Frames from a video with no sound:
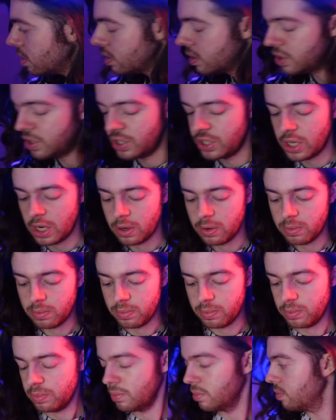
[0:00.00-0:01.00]
So
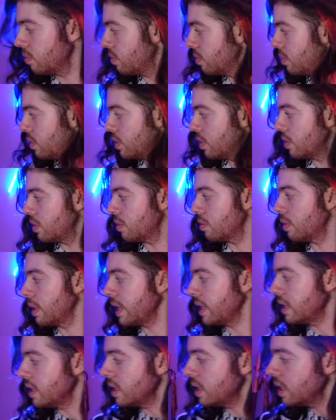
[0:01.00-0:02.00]
the
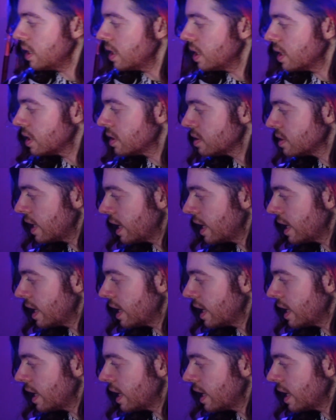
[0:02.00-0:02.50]
Reiki is